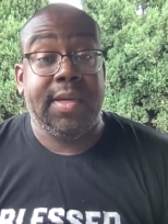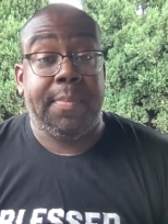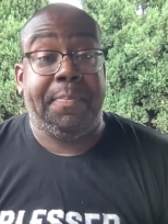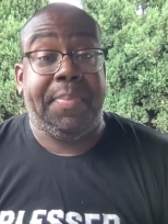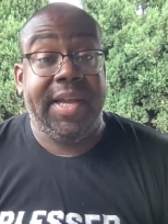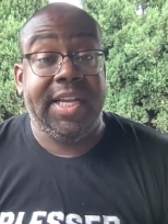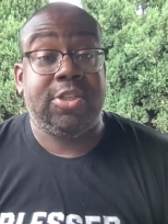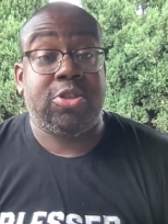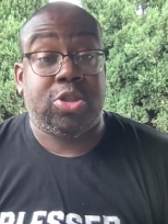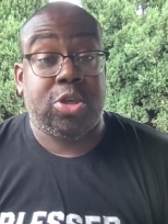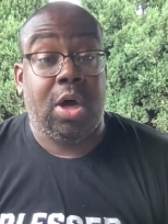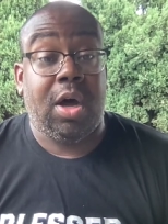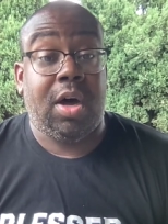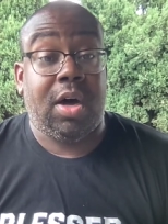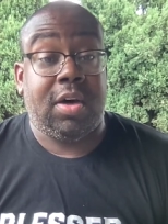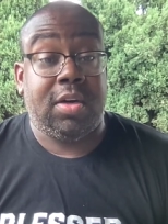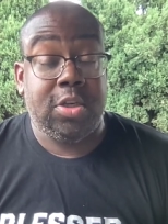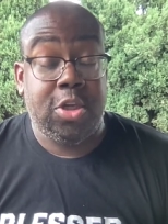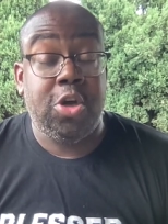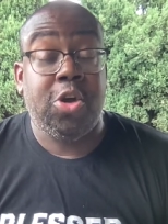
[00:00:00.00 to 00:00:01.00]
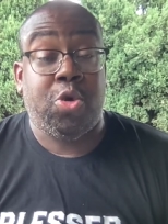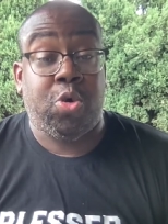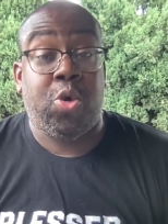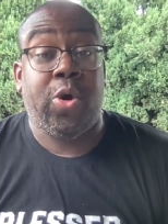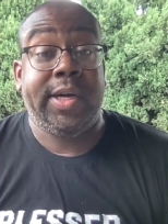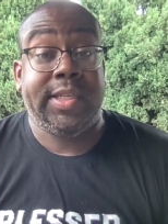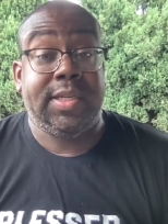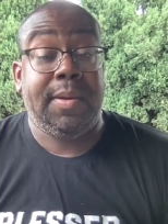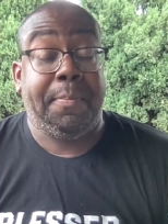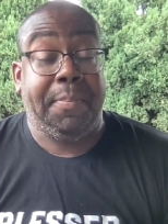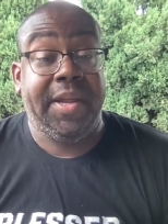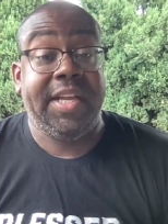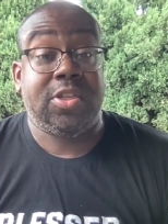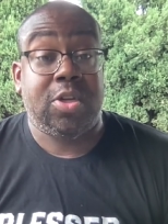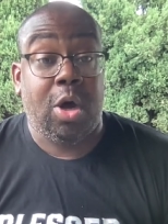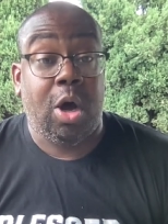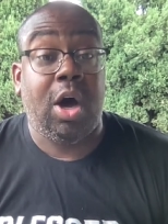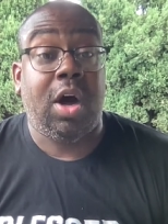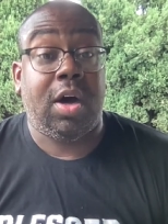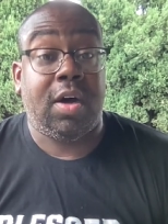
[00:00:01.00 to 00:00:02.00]
to piss
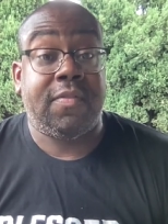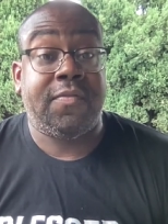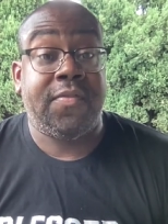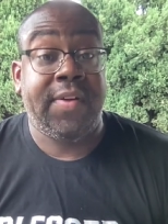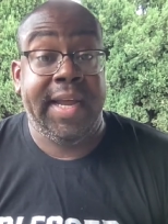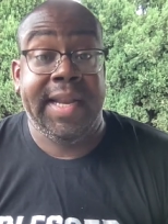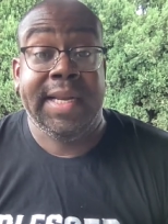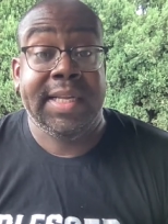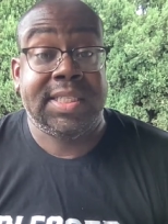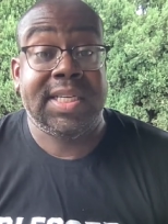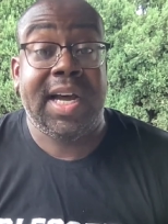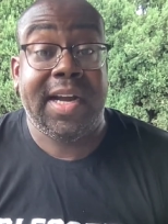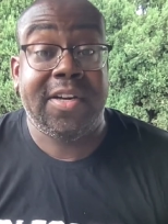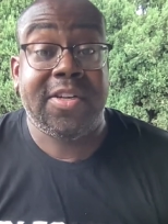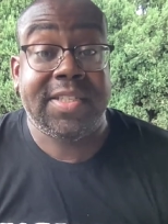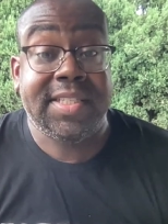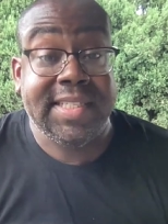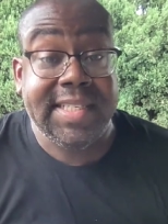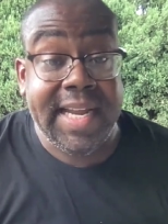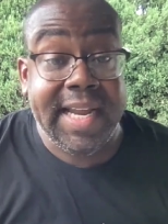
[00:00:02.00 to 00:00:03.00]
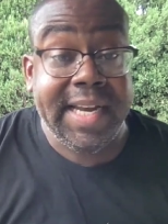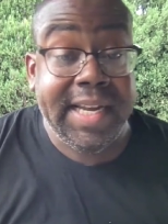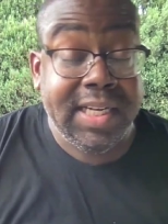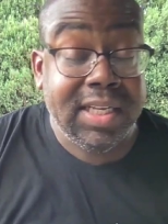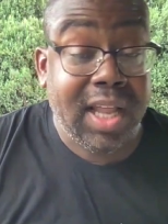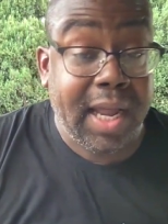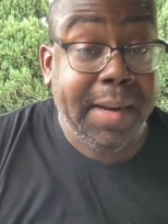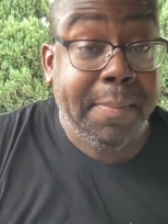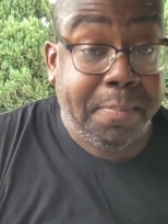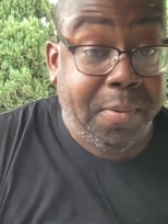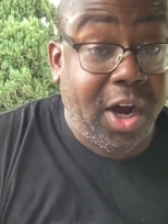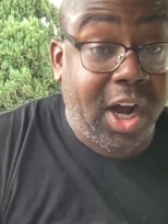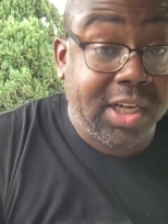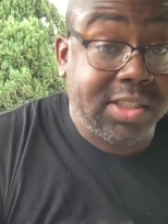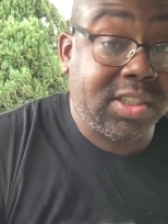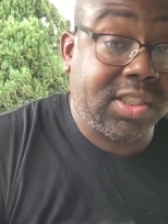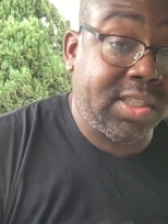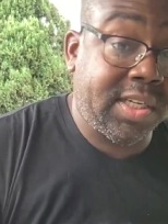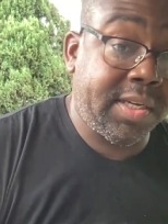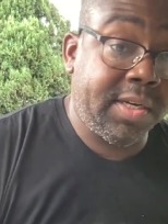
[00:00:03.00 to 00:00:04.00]
off an entire city like
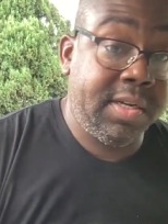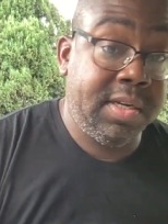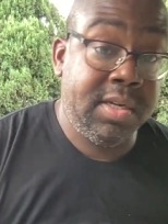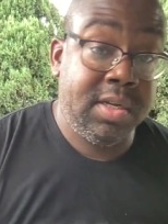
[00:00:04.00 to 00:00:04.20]
Boston,